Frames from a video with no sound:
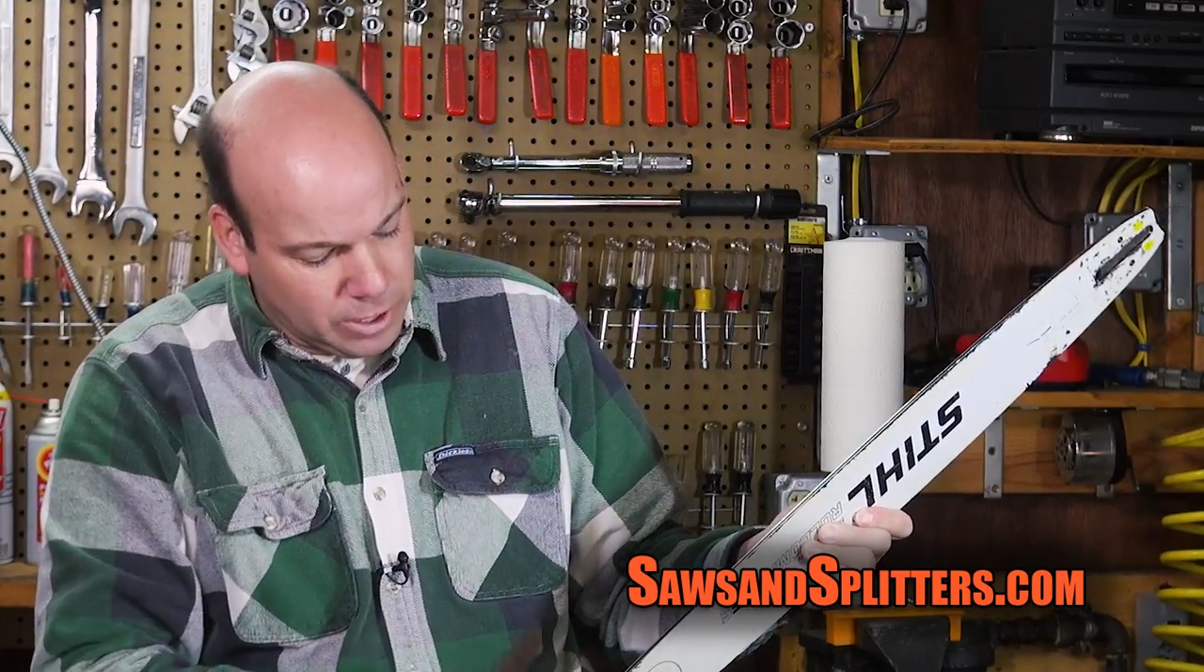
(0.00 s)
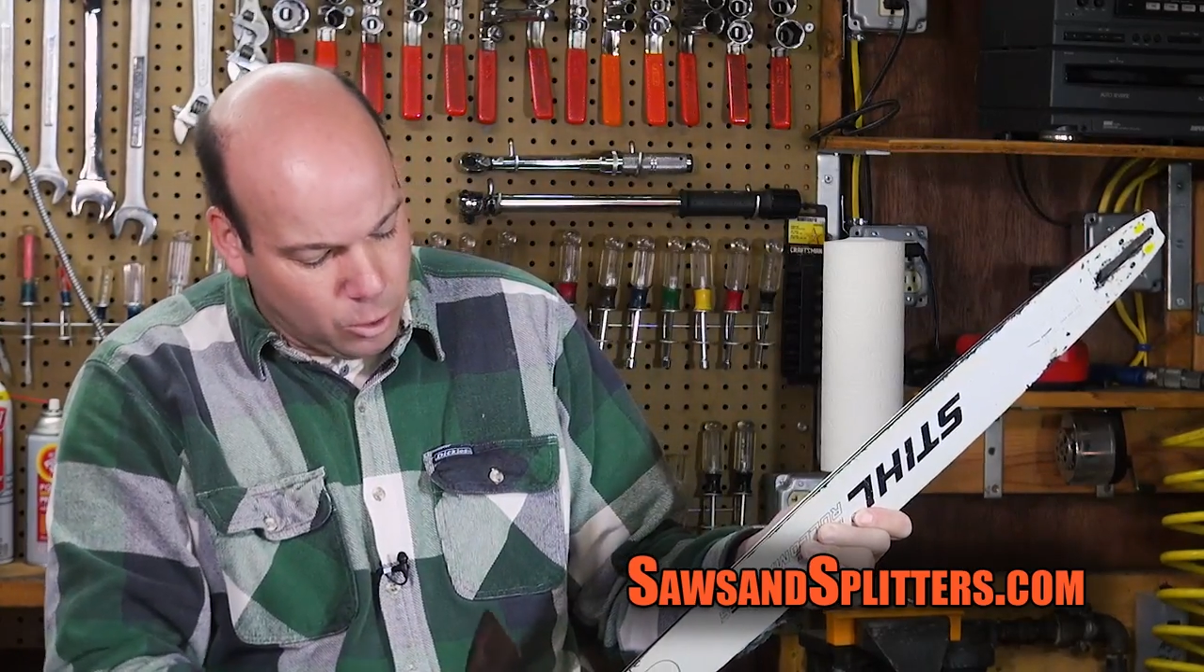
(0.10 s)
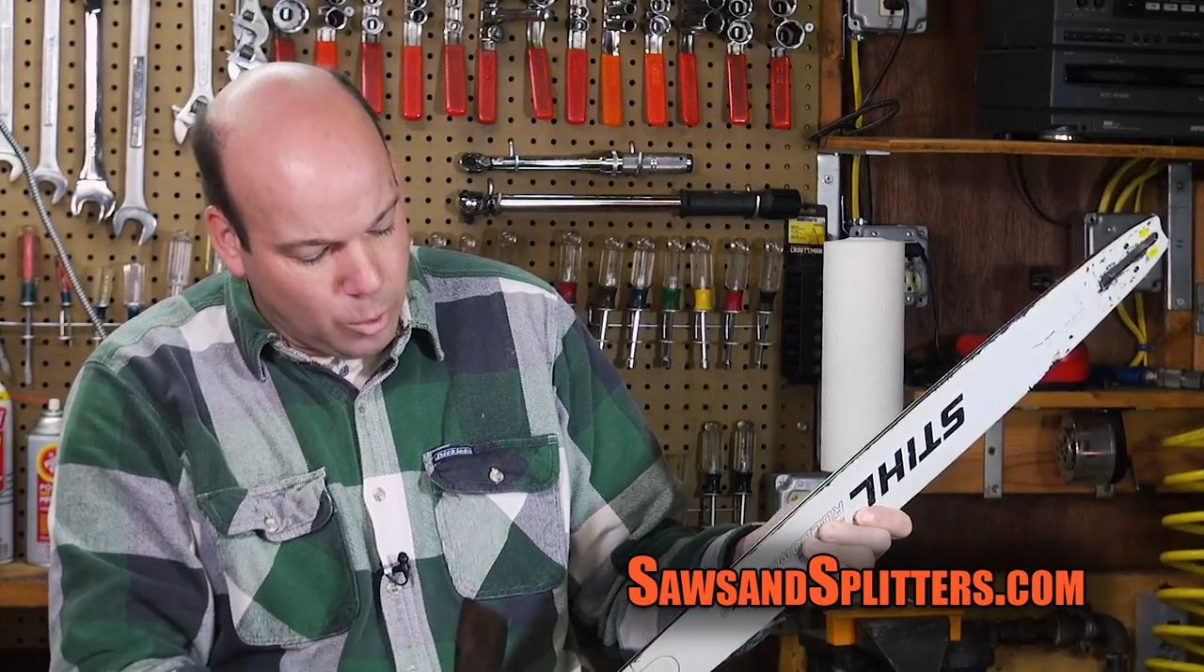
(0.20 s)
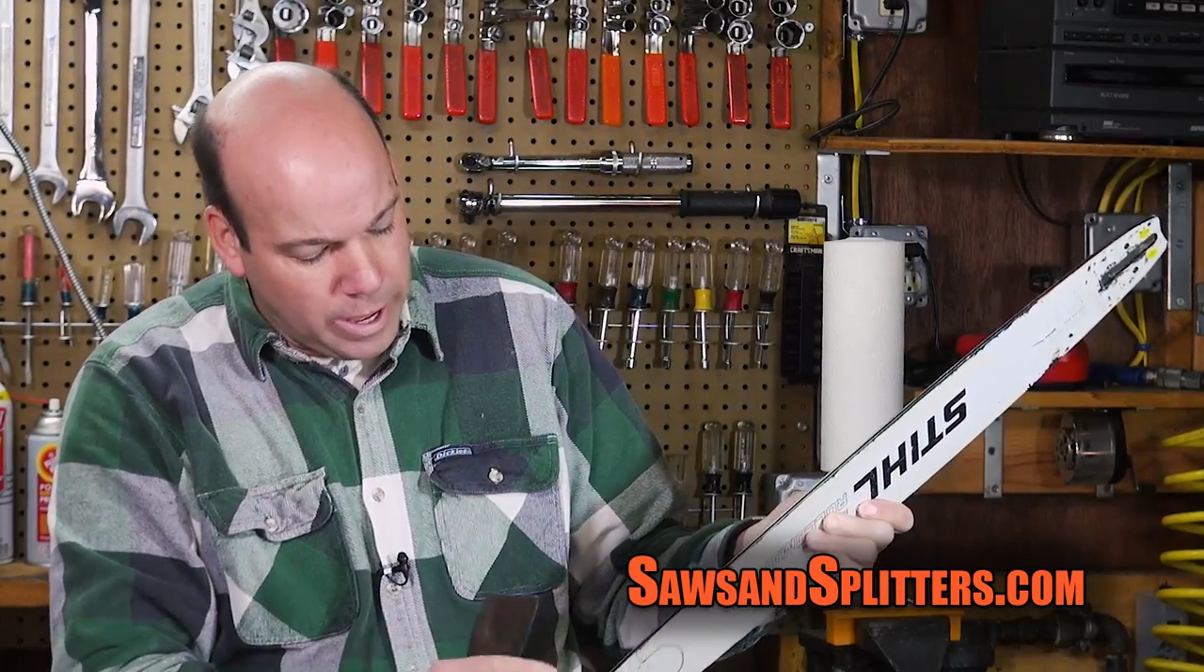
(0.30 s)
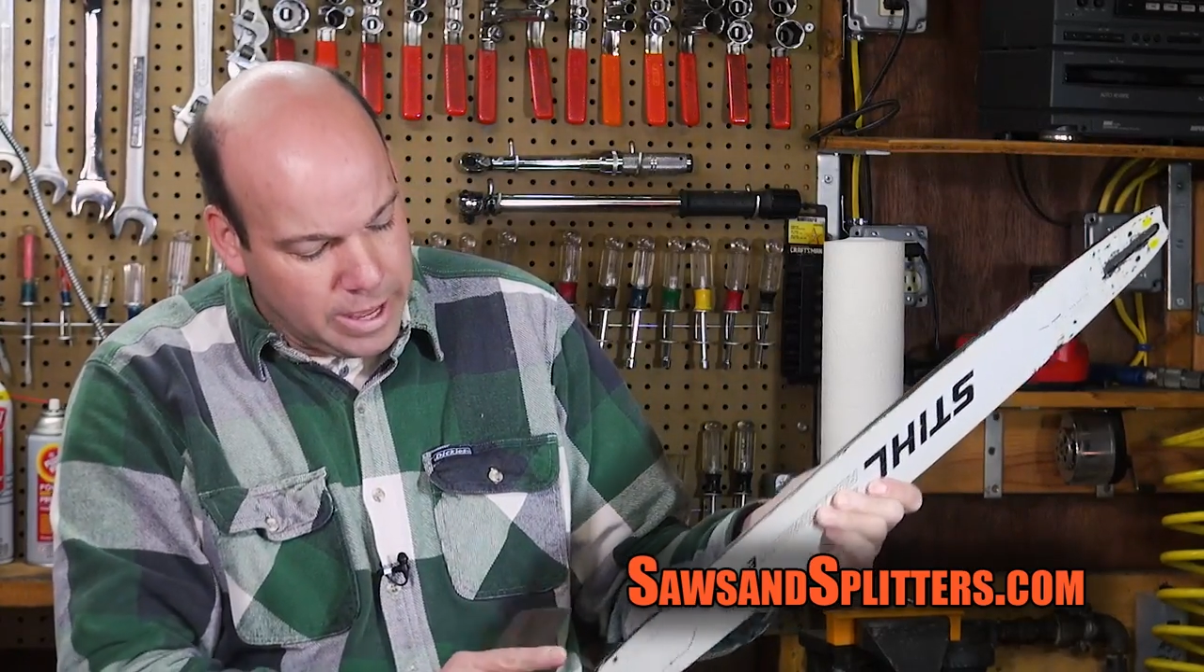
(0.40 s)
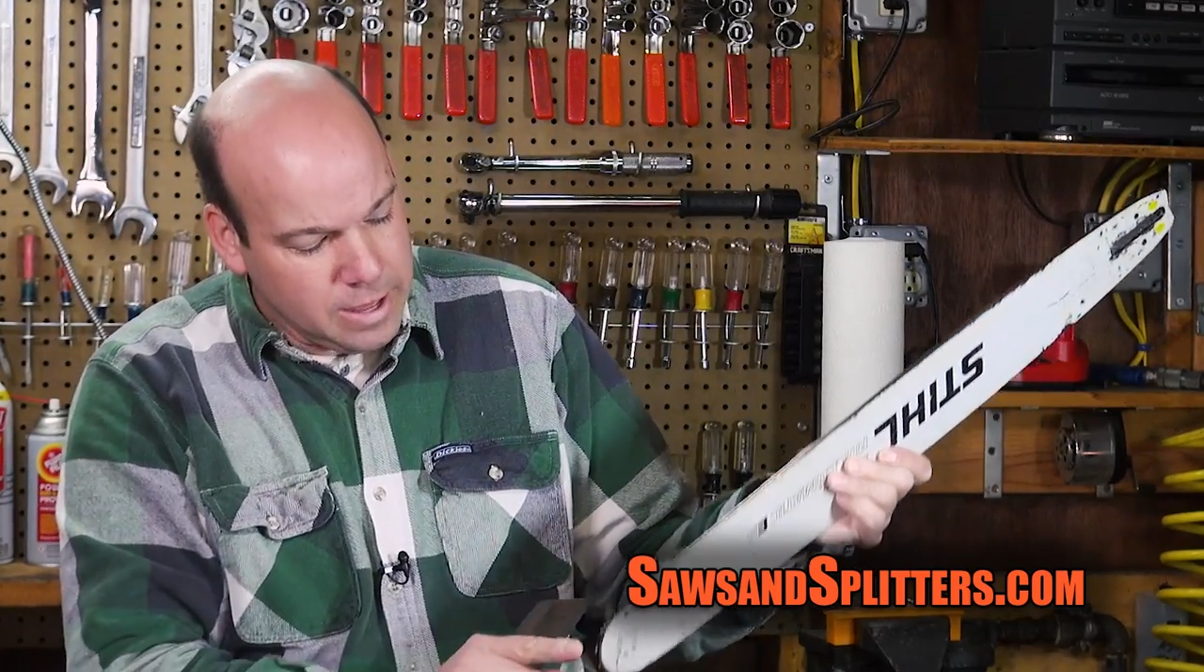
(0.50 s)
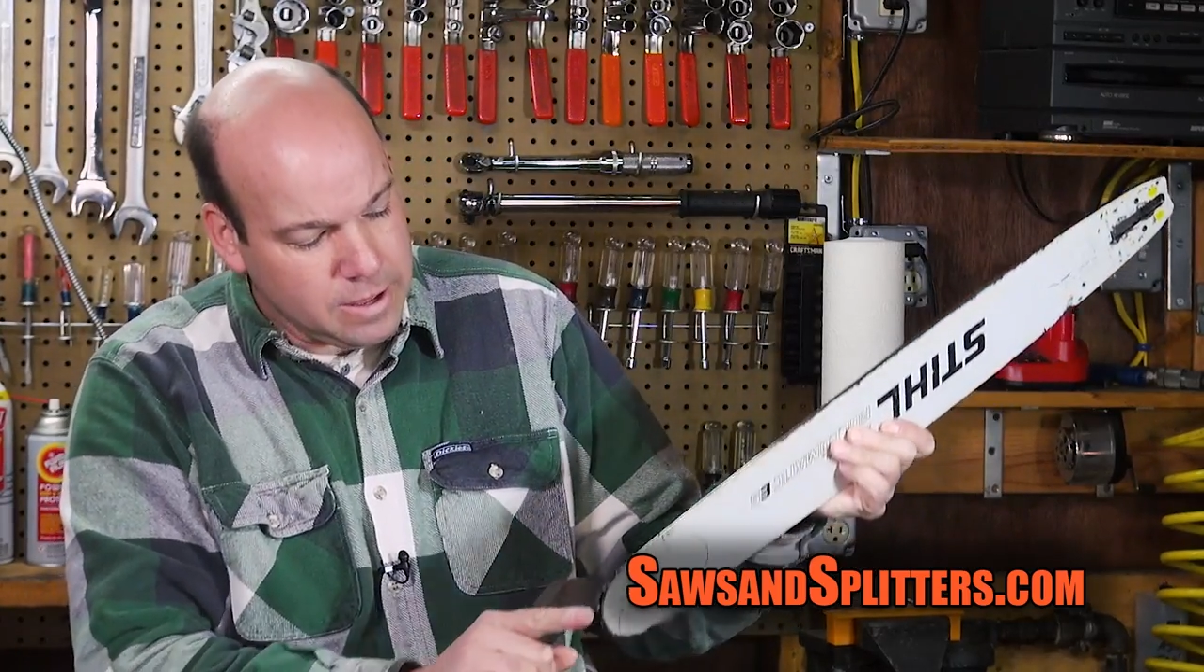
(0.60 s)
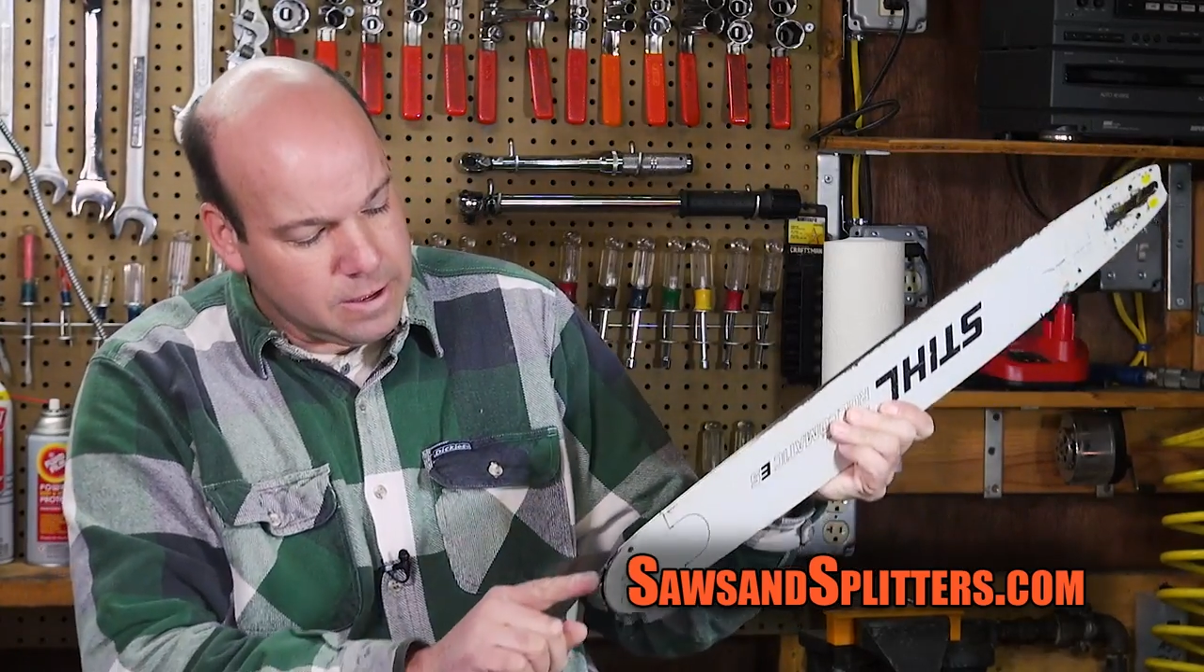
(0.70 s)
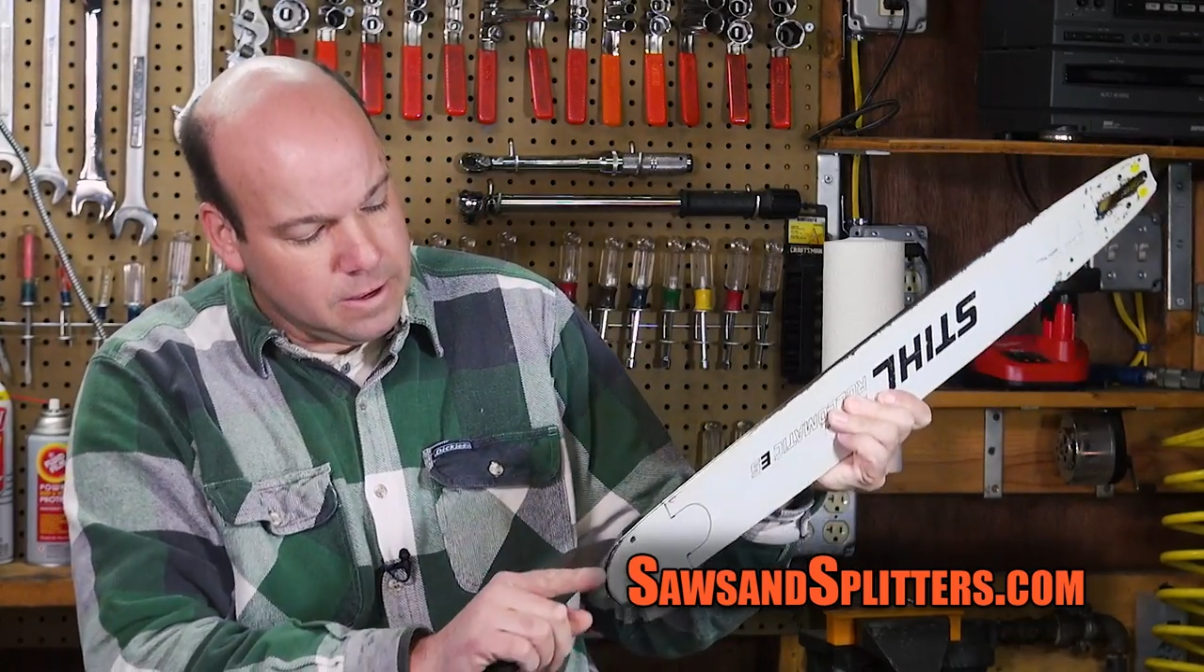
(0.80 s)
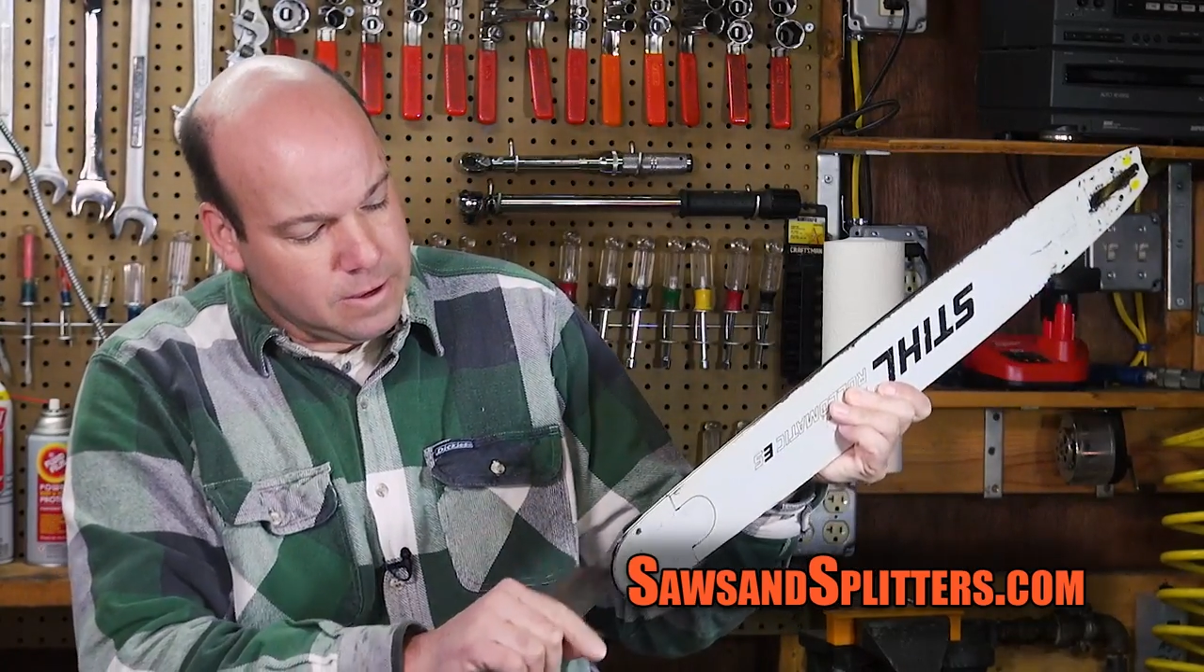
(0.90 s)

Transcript: away